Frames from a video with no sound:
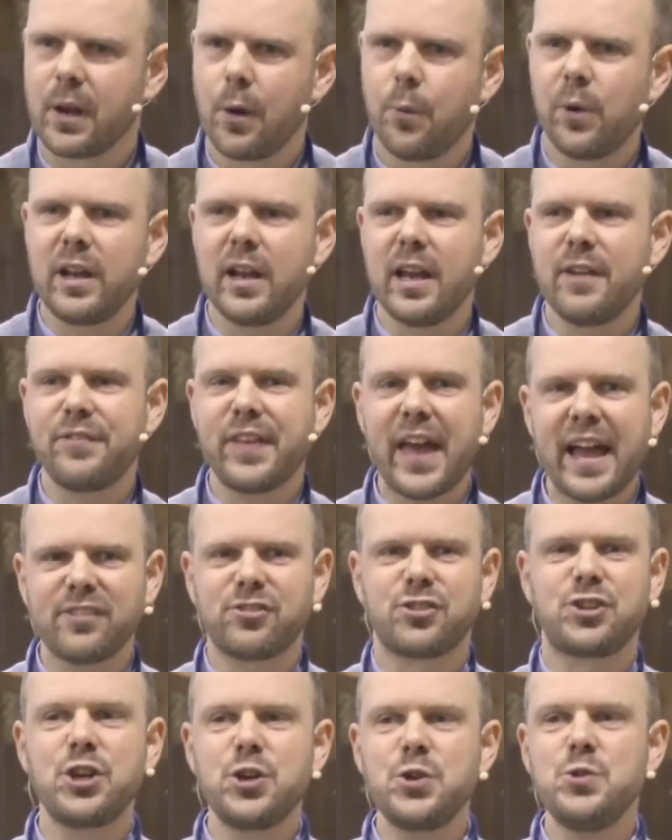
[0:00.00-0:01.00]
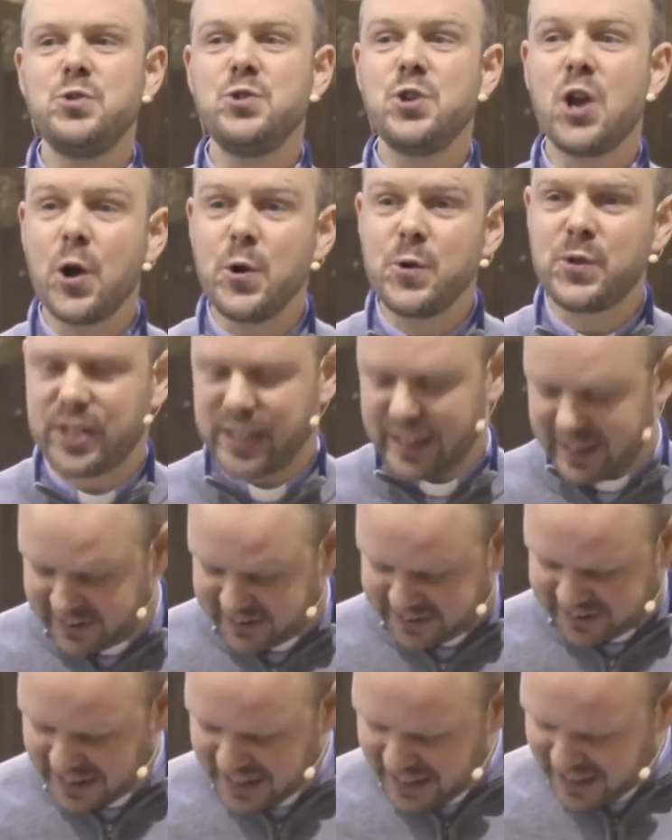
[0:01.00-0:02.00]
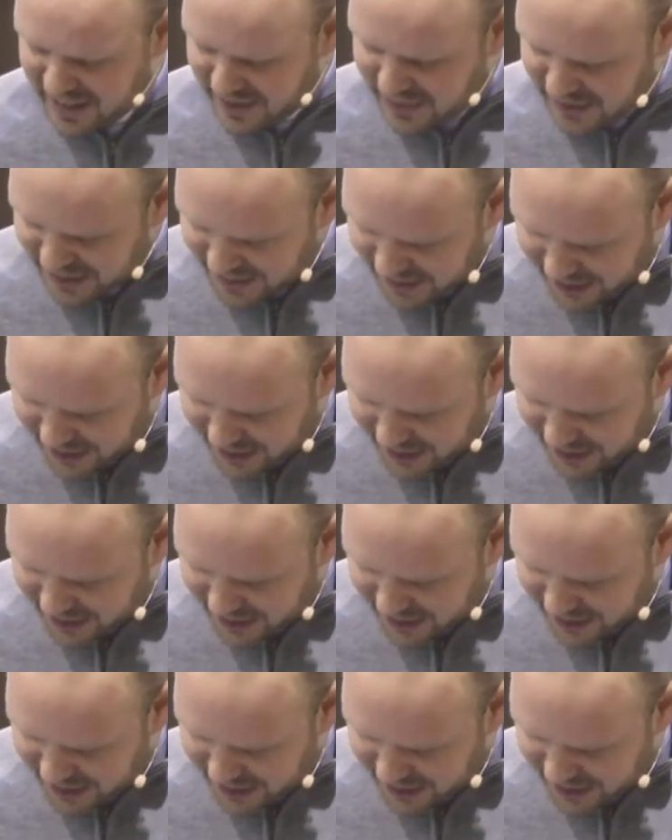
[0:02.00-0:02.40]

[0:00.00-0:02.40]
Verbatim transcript: Well, if that's you, notice the